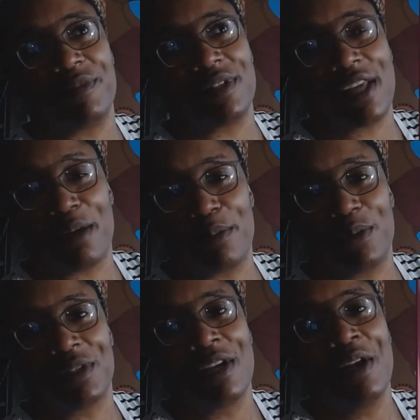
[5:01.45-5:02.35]

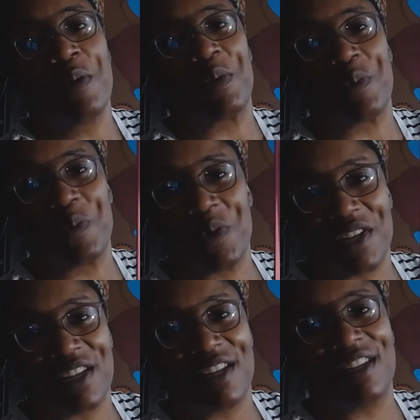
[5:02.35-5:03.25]
tables with
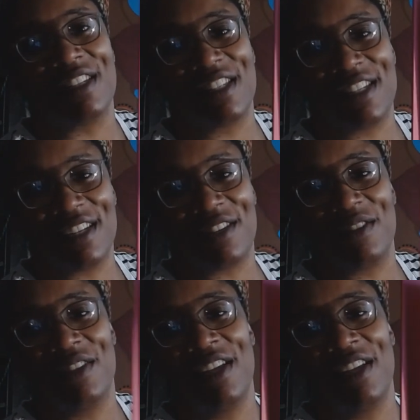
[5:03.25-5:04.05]
wood and steel,